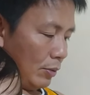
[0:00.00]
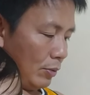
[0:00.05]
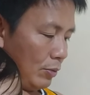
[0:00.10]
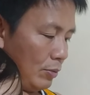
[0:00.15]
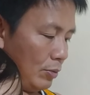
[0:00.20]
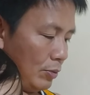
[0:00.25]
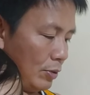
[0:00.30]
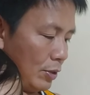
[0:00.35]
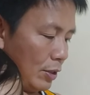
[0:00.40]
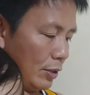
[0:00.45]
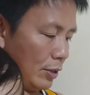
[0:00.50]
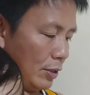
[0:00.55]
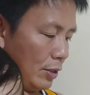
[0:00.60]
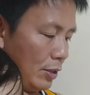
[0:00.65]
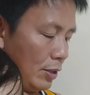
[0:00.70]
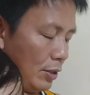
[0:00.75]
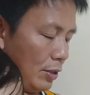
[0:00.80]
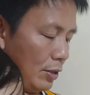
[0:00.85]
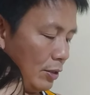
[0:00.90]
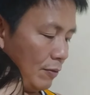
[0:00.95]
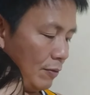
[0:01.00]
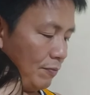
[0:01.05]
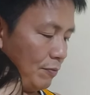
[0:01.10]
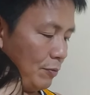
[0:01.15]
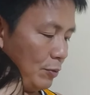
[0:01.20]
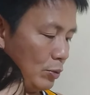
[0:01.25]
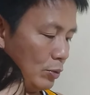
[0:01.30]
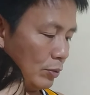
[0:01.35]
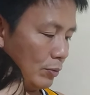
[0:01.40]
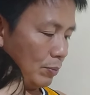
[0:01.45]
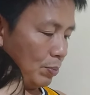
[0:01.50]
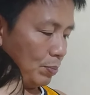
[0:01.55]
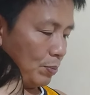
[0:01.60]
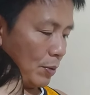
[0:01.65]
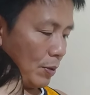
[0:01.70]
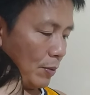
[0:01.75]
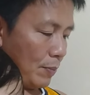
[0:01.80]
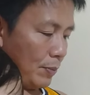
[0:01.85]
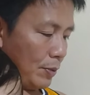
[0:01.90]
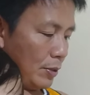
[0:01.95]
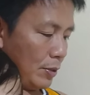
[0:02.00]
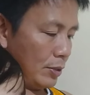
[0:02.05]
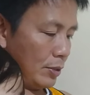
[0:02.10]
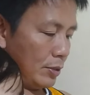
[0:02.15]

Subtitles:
do not eat the fruit from this